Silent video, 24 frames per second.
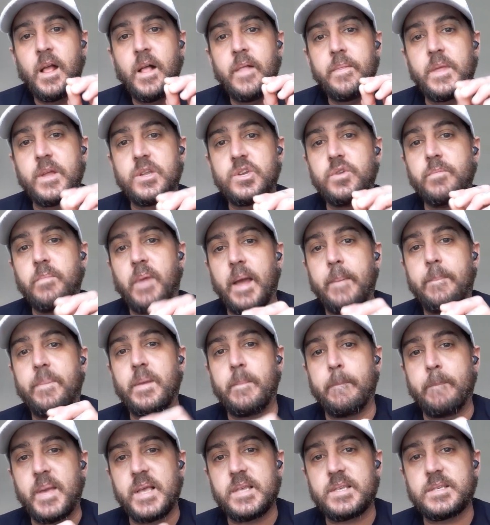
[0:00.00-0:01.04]
that you might be
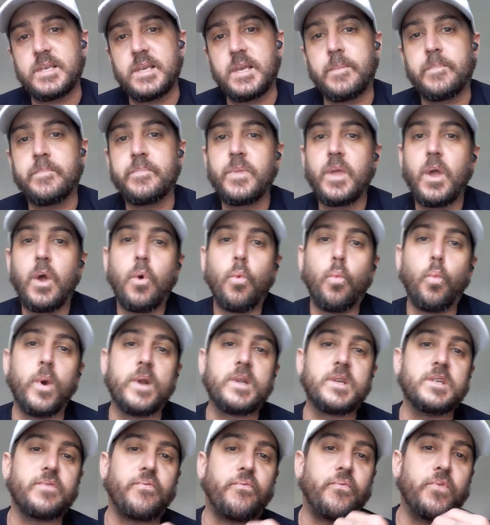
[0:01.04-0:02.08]
missing,
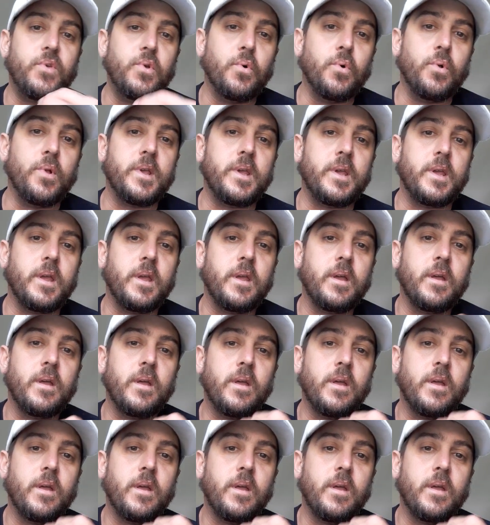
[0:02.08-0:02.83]
which is fueling